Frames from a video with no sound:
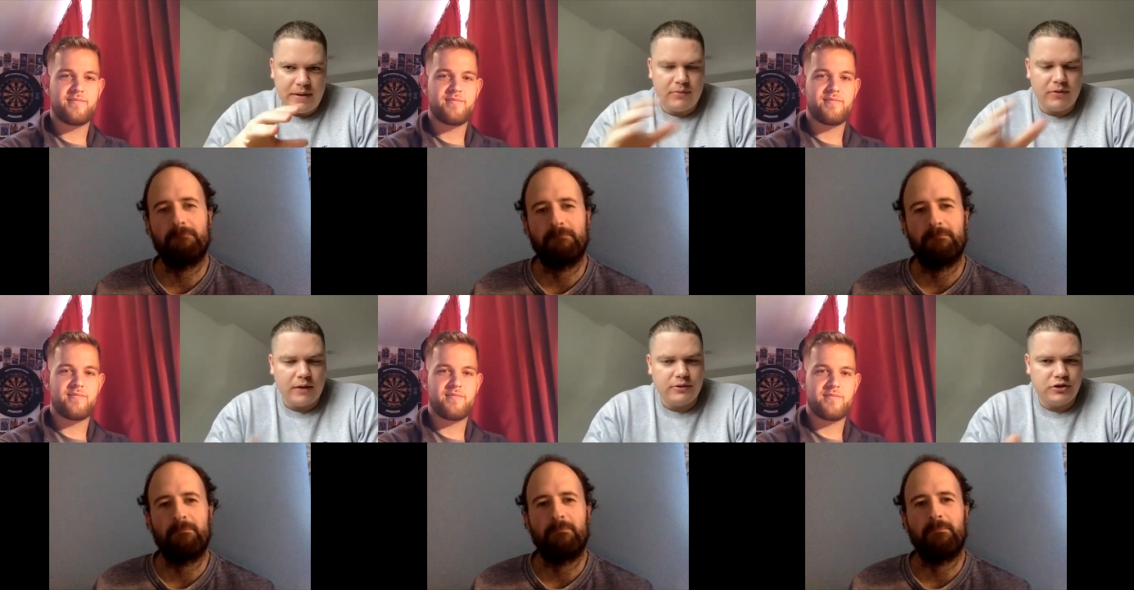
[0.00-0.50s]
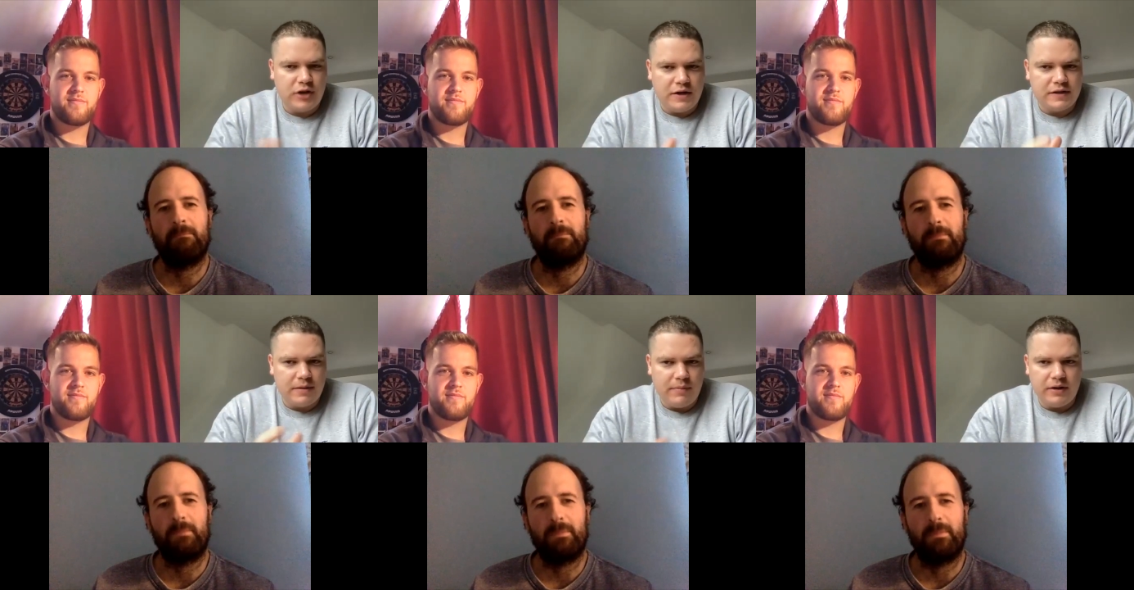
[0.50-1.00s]
Speaker 1: People are allowed to
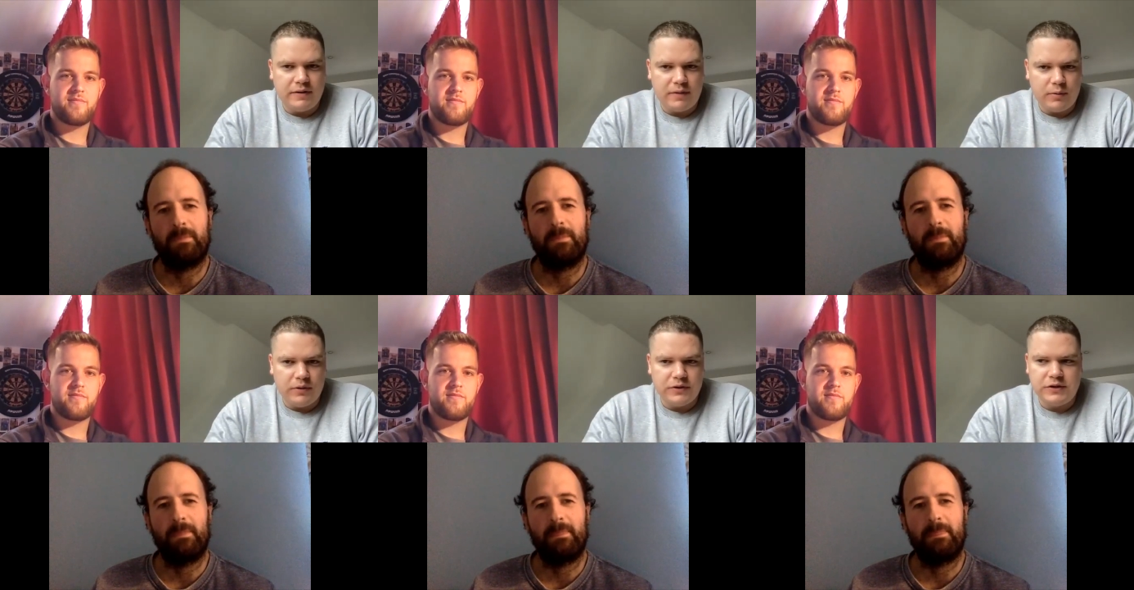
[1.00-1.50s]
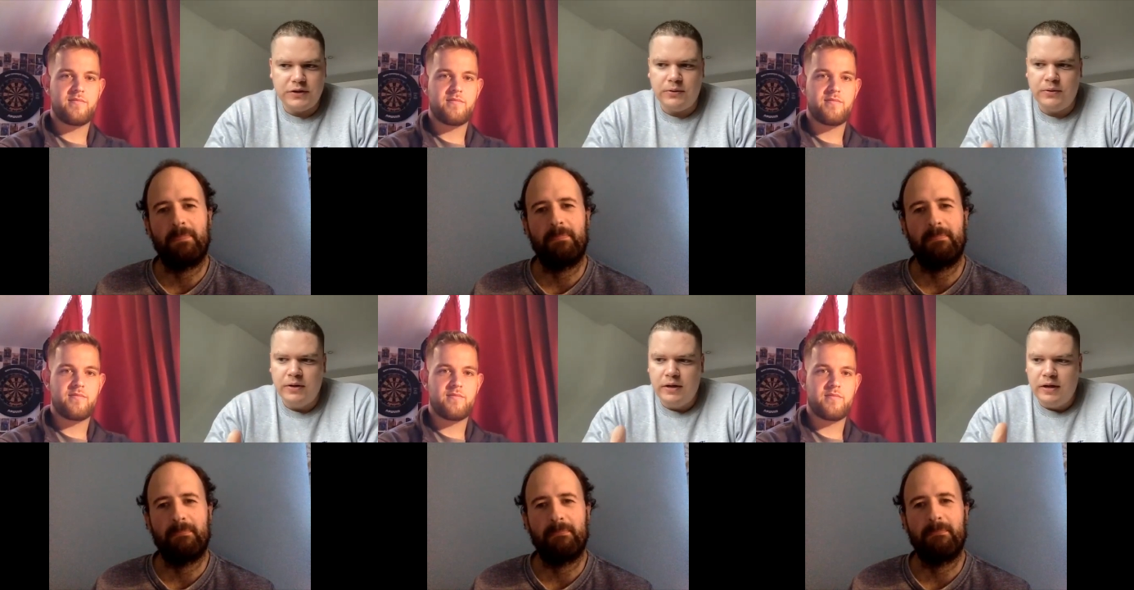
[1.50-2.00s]
change their mind if they want
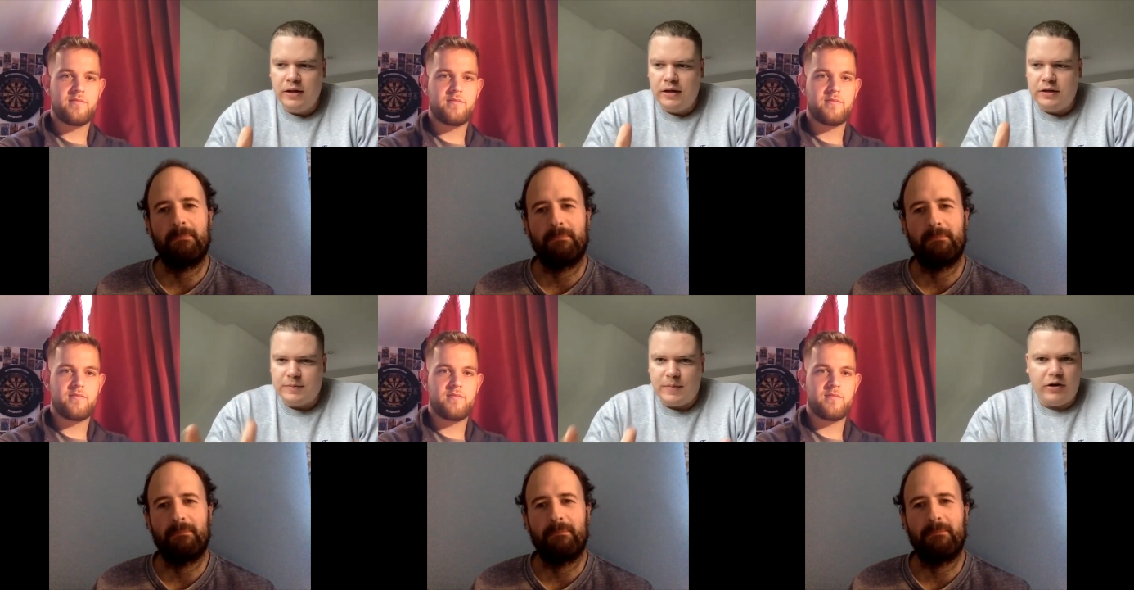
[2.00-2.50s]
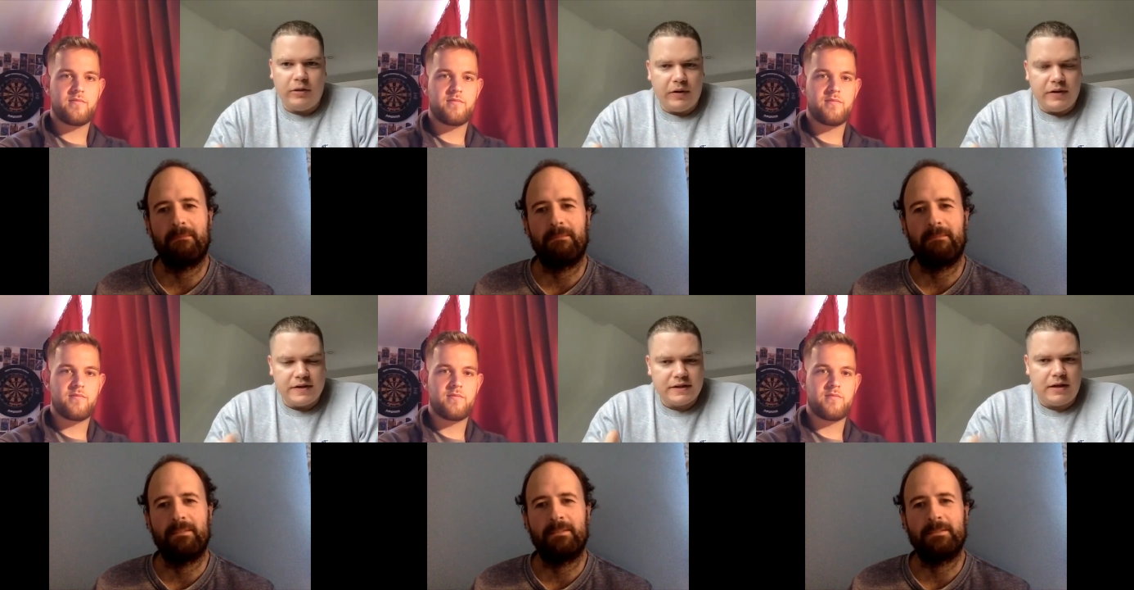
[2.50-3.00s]
to. Just bearing in
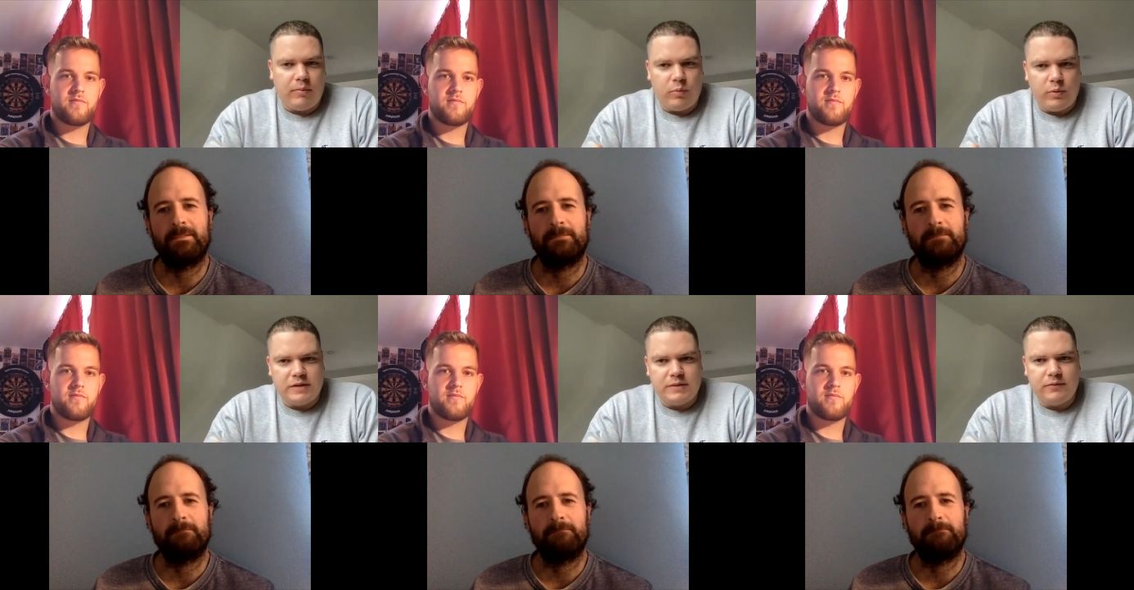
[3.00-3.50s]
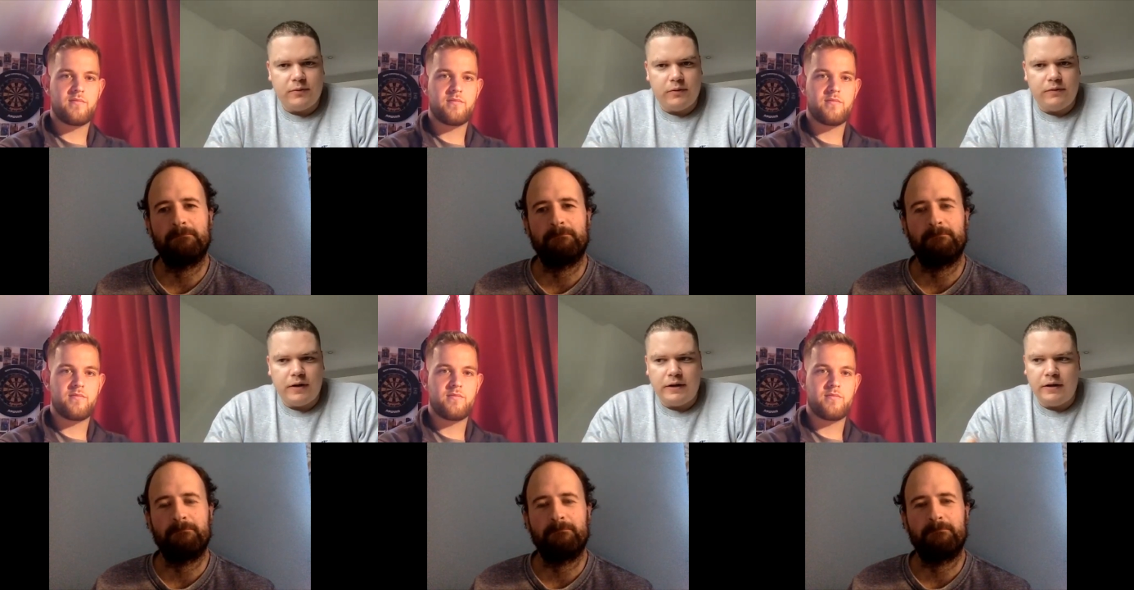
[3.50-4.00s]
mind, this is a couple of weeks
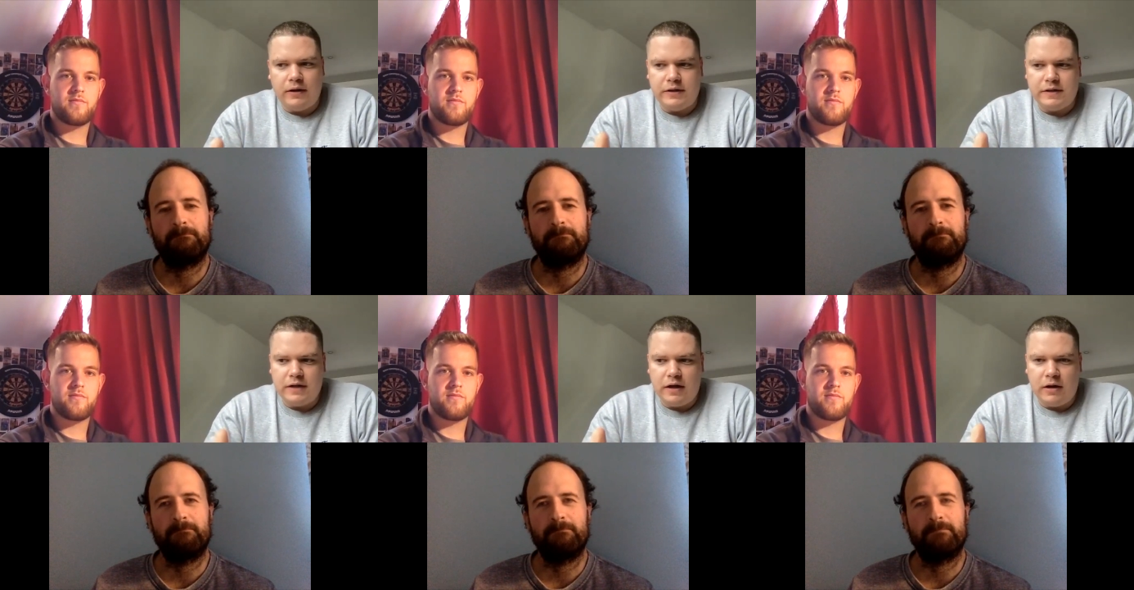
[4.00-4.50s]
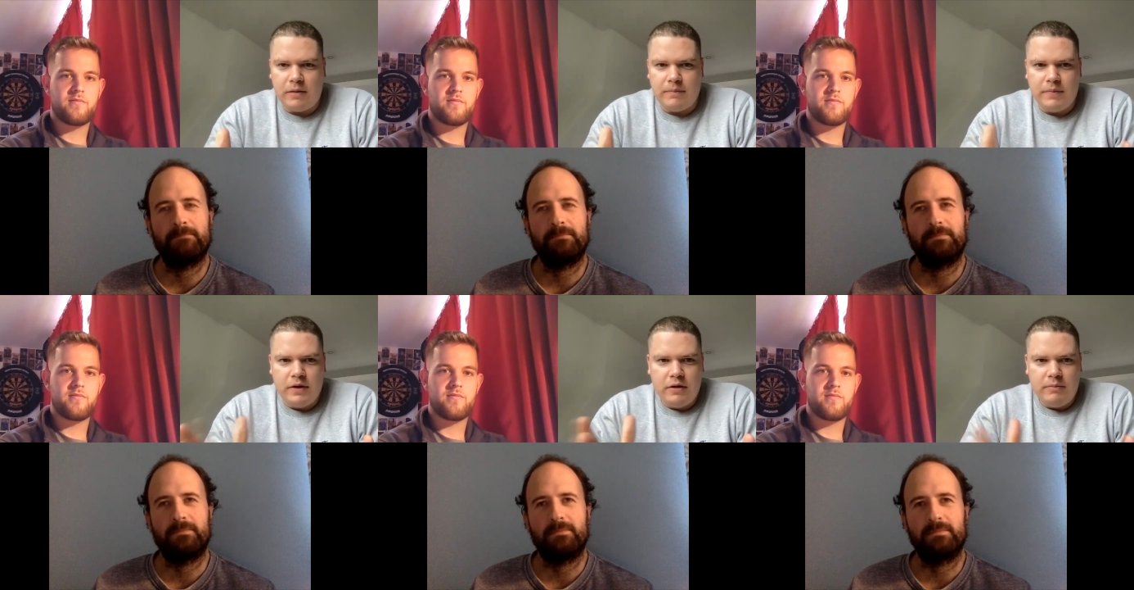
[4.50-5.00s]
before fight night.
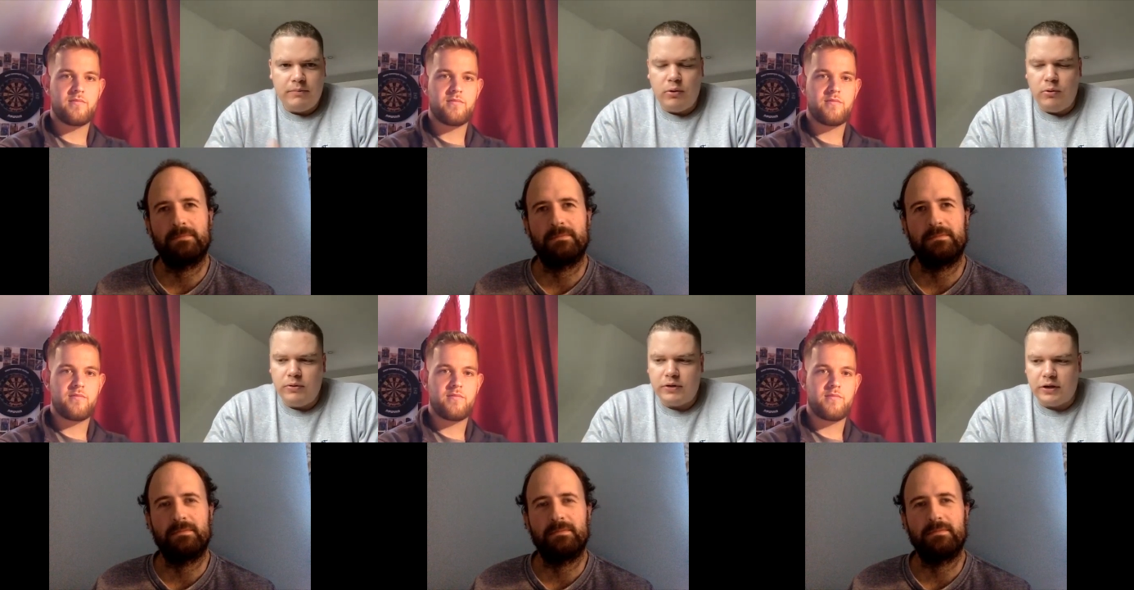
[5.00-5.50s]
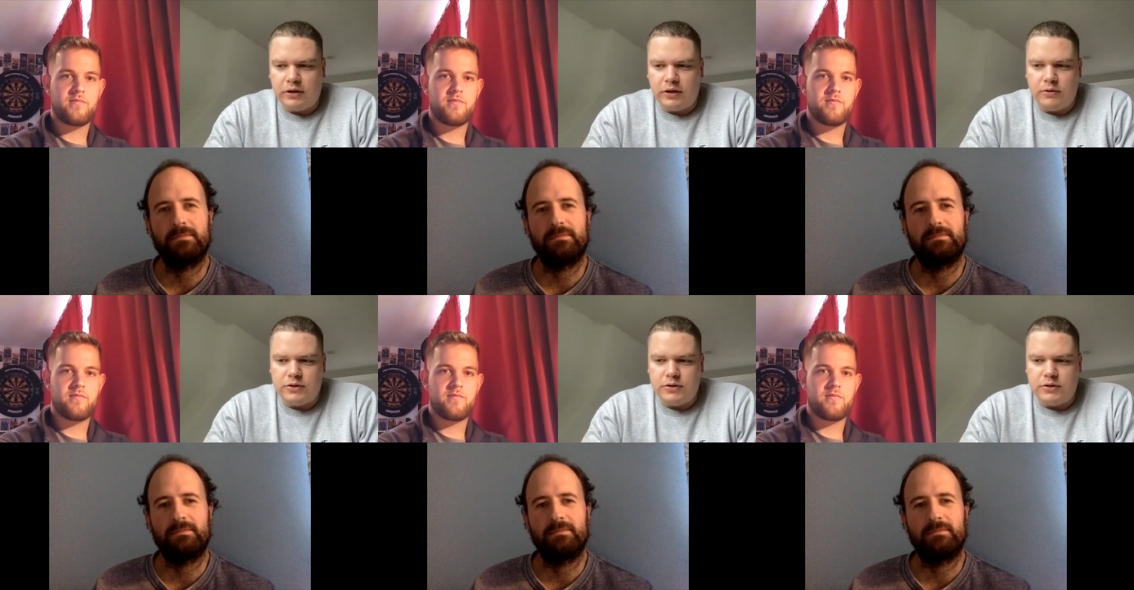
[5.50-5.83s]
Um, Paul, going to go